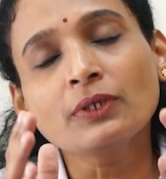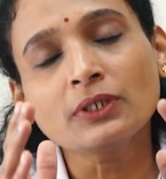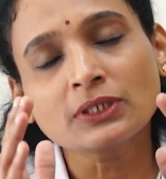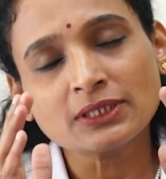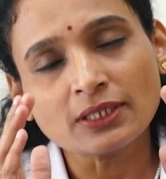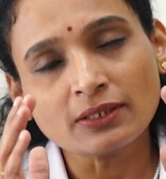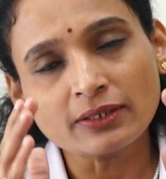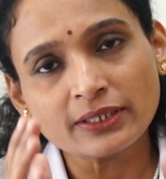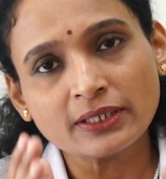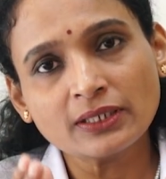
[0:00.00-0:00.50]

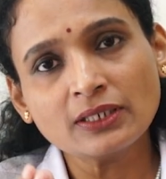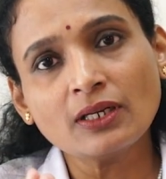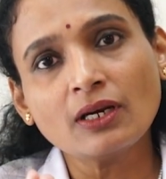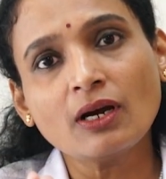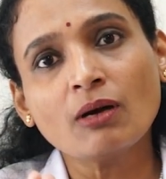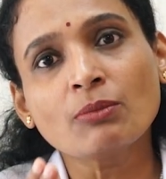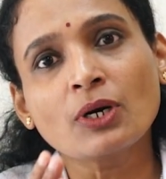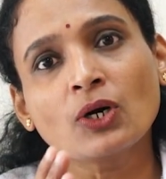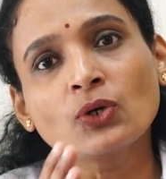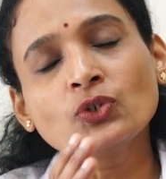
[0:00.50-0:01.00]
certain
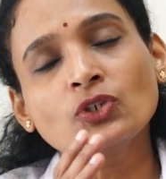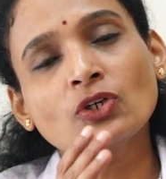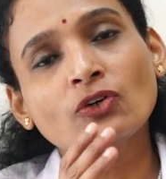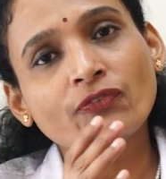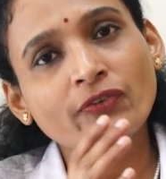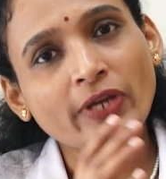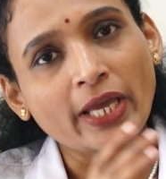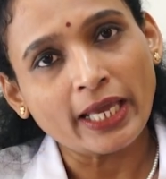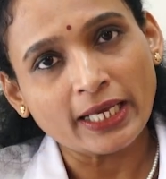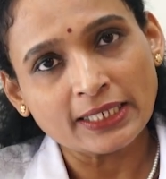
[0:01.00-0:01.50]
amount
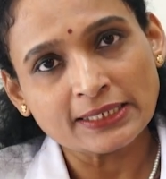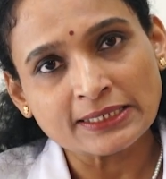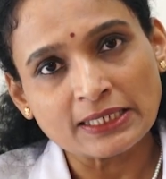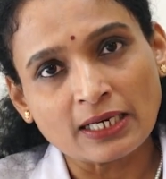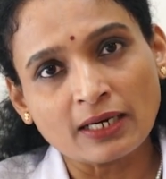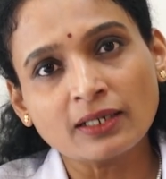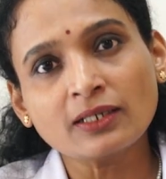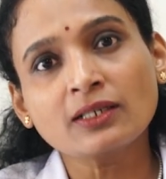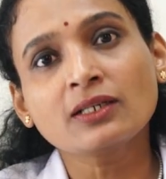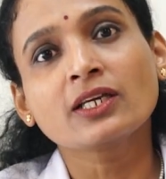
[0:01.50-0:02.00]
of eggs
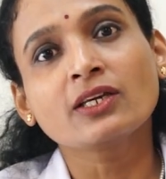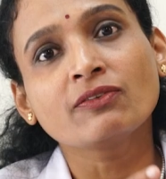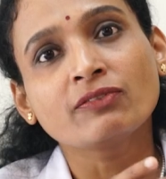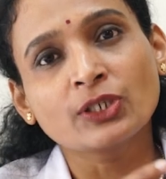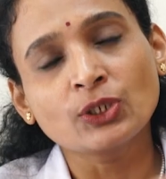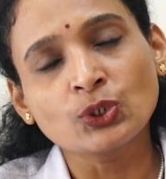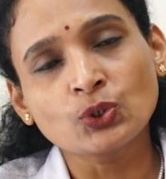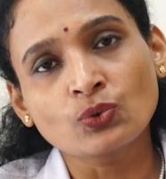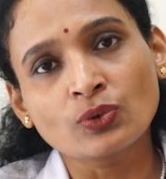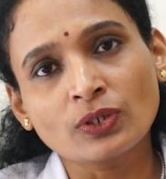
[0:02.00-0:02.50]
are
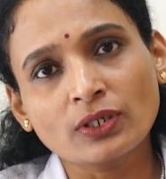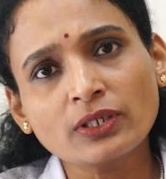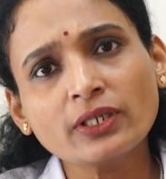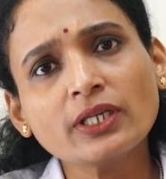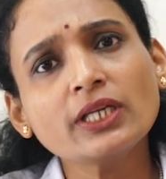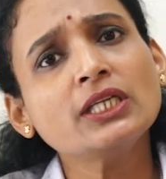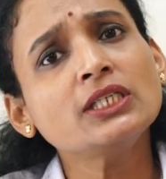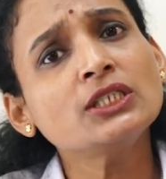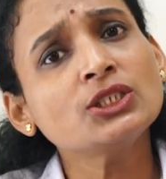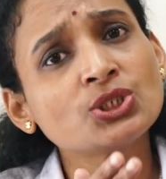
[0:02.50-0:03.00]
given to her.
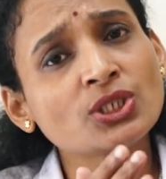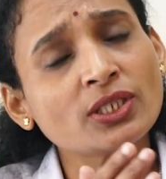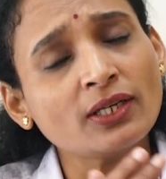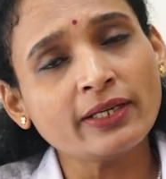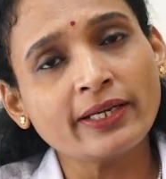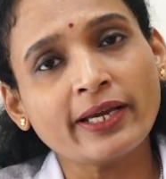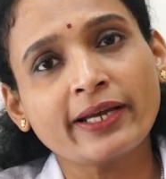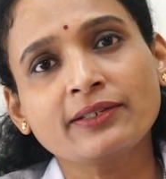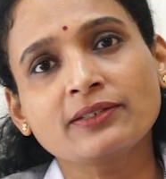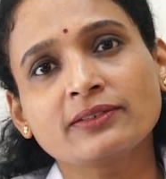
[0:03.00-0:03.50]

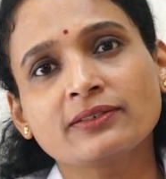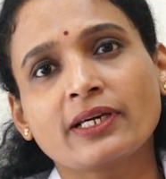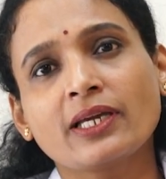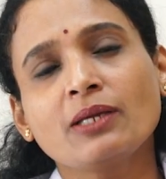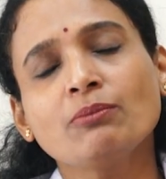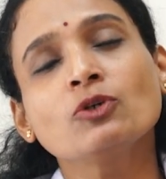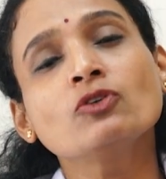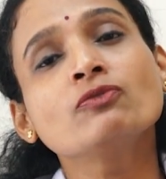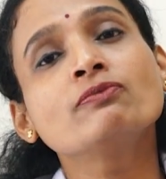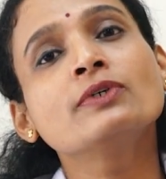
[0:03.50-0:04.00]
Initially at the
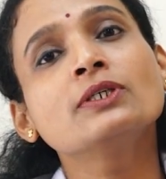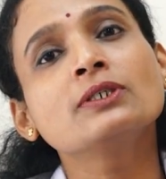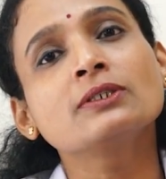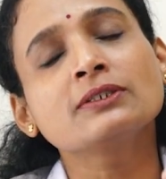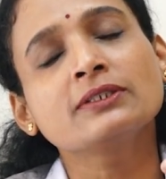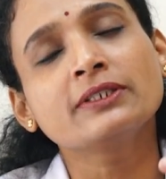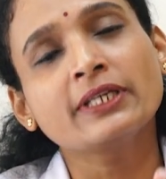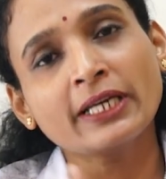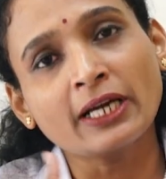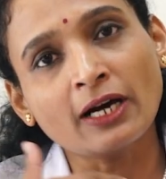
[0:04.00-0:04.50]
time of birth,
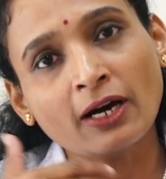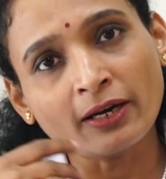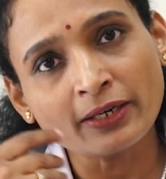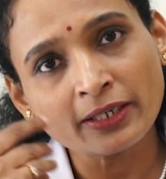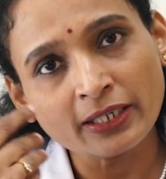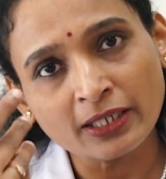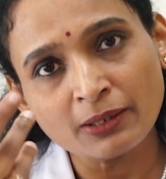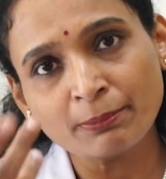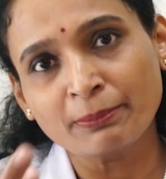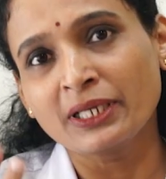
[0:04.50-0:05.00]
they are
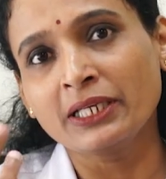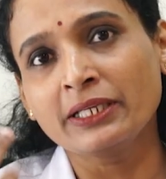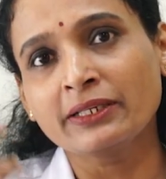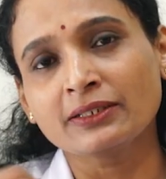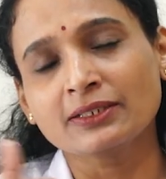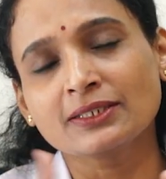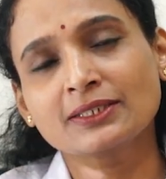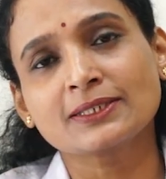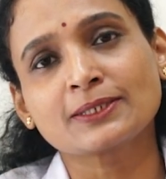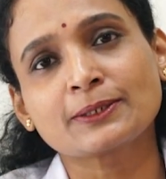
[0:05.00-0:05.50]
in
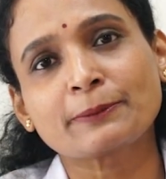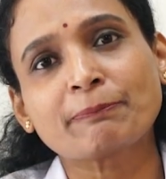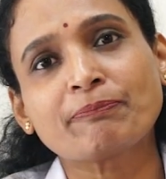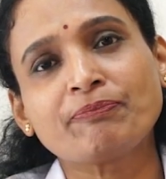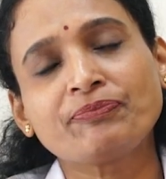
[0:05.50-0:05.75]
millions.